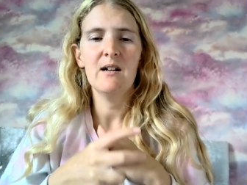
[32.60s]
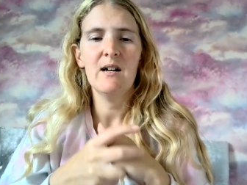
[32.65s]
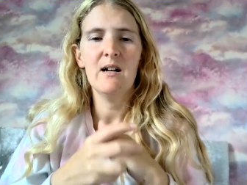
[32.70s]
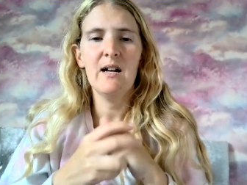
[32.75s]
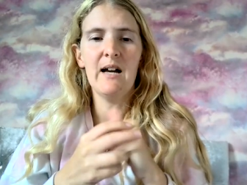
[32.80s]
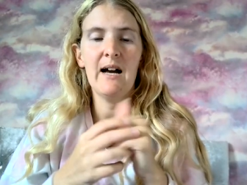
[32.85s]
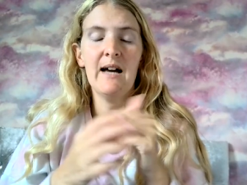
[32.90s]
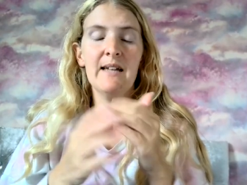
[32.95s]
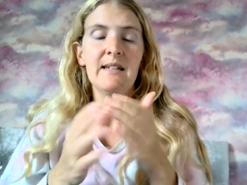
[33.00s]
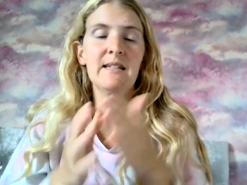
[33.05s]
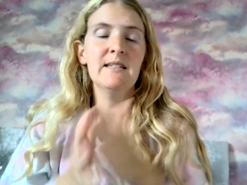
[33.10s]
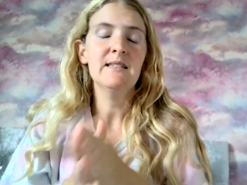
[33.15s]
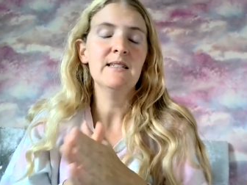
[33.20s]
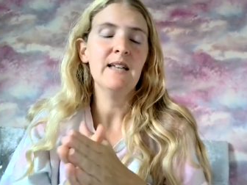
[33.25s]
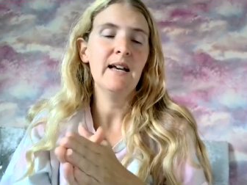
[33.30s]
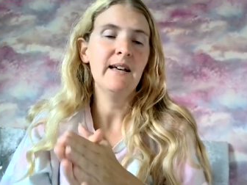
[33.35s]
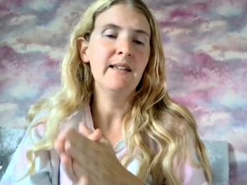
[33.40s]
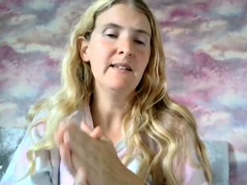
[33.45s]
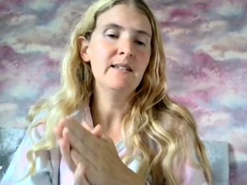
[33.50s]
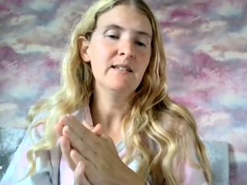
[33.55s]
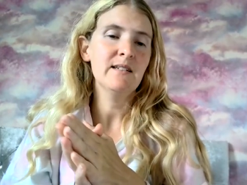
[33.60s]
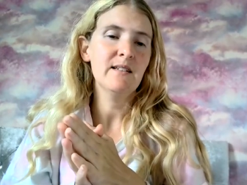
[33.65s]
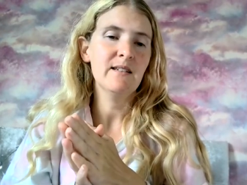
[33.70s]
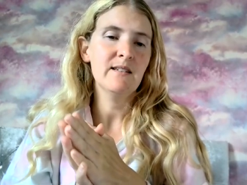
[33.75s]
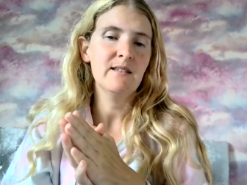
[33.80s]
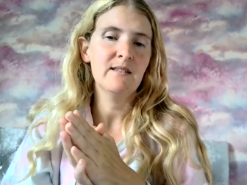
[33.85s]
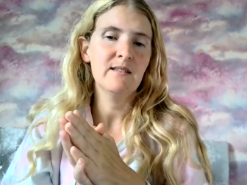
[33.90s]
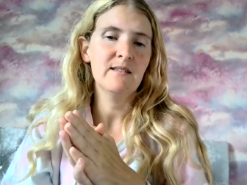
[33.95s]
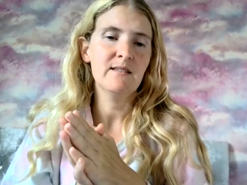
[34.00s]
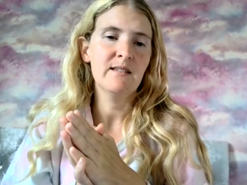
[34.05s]
and he said
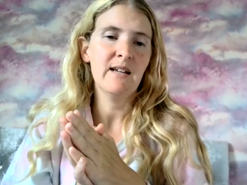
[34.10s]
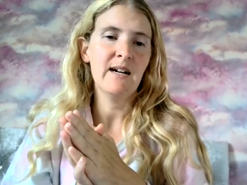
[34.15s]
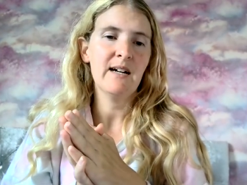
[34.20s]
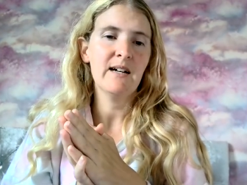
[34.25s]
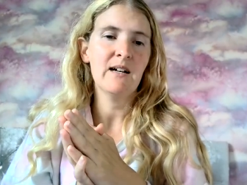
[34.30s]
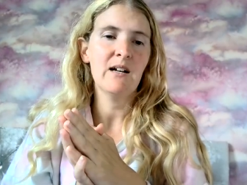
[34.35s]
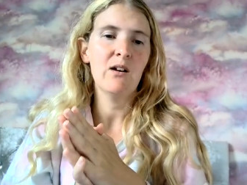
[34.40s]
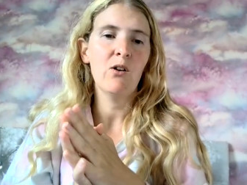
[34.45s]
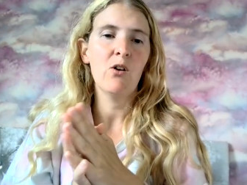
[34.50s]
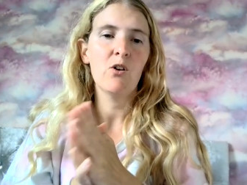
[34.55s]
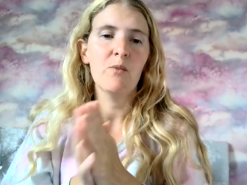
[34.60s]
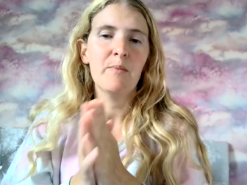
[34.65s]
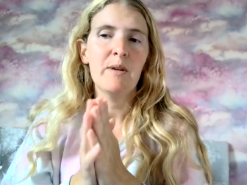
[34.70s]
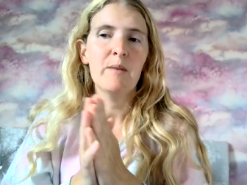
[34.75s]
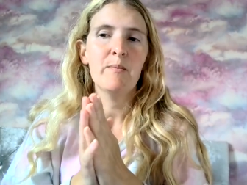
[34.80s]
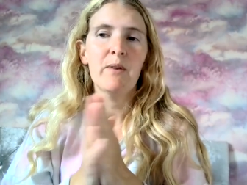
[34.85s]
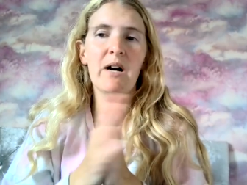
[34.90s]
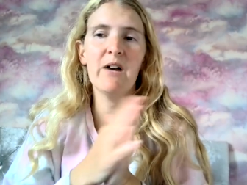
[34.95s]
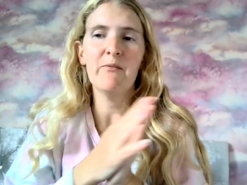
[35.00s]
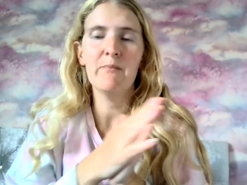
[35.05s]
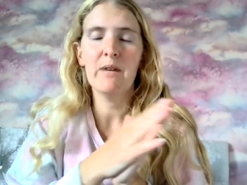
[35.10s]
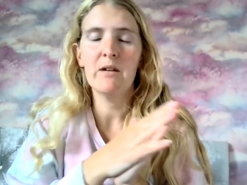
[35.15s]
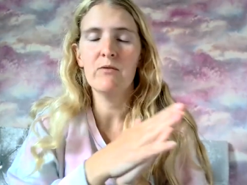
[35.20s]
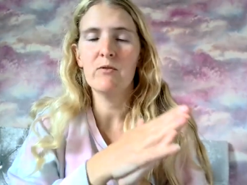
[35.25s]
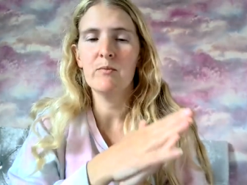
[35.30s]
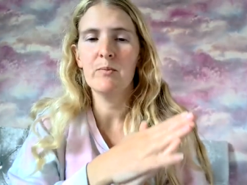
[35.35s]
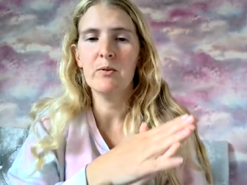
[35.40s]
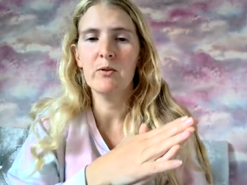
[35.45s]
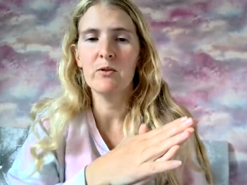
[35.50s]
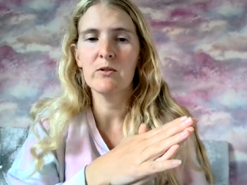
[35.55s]
that a lot of people have made
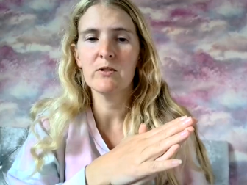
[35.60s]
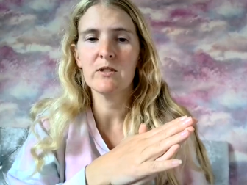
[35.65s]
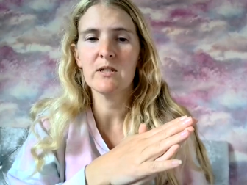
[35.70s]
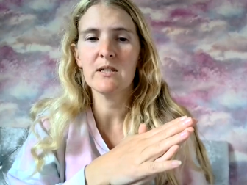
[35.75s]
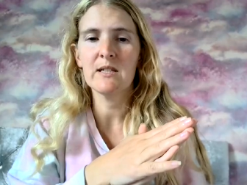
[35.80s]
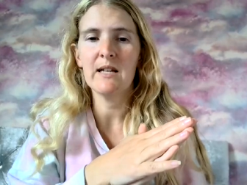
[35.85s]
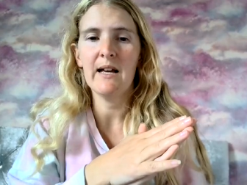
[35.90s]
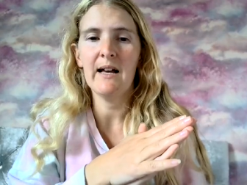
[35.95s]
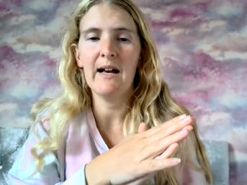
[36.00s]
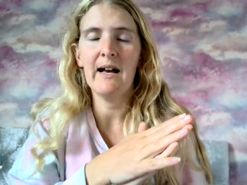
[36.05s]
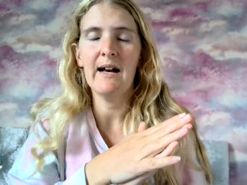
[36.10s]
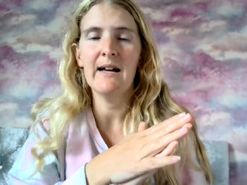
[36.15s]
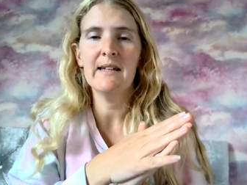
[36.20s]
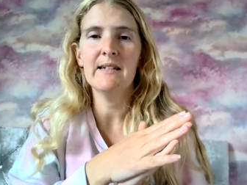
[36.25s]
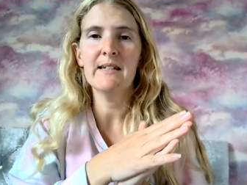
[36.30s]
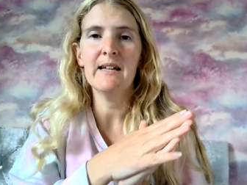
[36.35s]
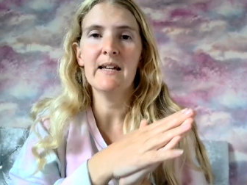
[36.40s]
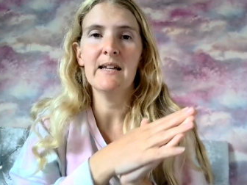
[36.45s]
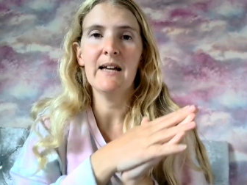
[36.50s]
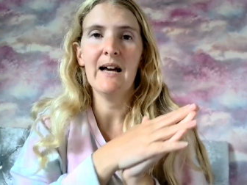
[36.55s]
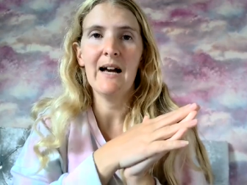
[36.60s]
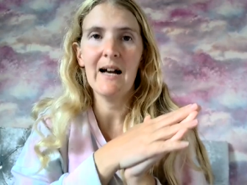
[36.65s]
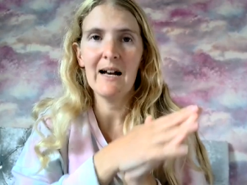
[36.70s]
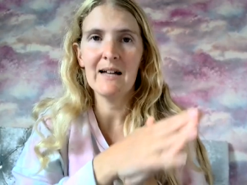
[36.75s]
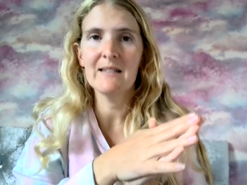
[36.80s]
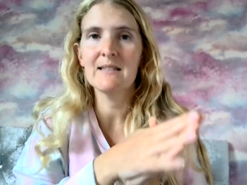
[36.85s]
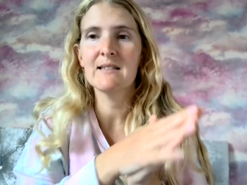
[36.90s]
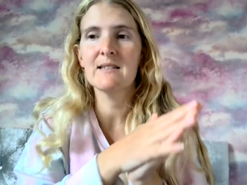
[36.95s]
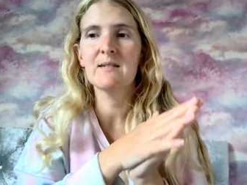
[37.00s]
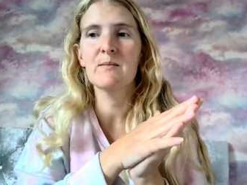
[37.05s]
reports and it
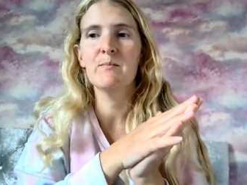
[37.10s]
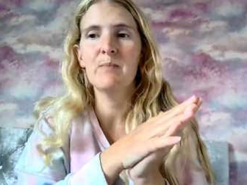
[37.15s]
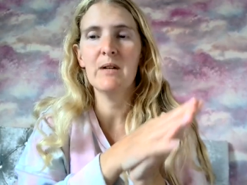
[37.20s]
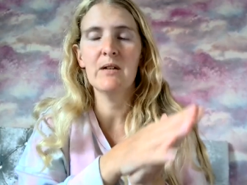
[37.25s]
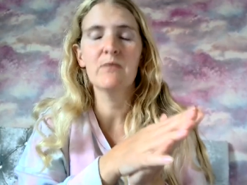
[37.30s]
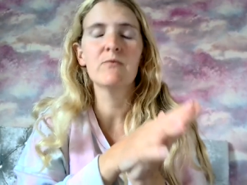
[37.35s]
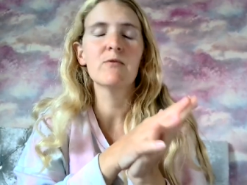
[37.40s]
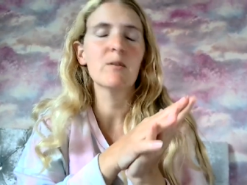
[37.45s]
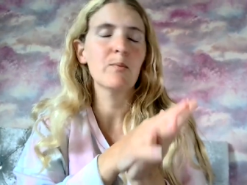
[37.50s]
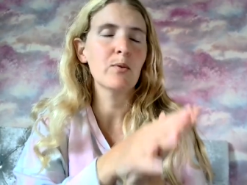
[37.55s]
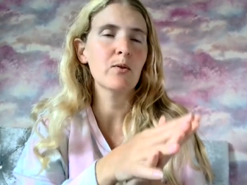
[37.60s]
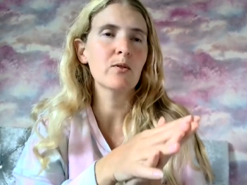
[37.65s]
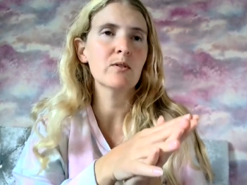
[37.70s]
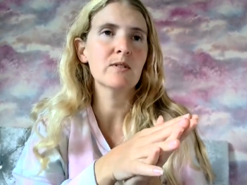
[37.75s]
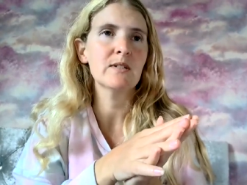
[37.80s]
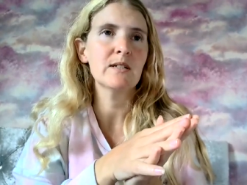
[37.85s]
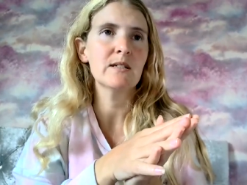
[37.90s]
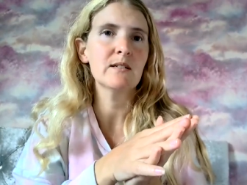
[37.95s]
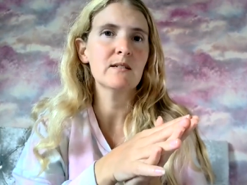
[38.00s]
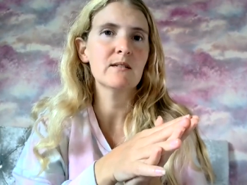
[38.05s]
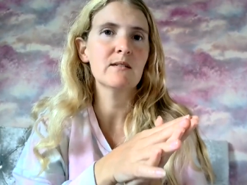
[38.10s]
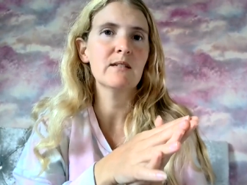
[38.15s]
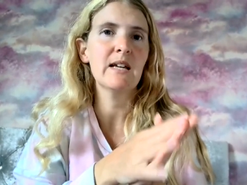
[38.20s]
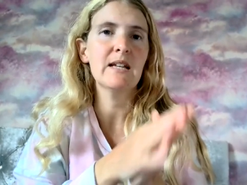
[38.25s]
has been reported.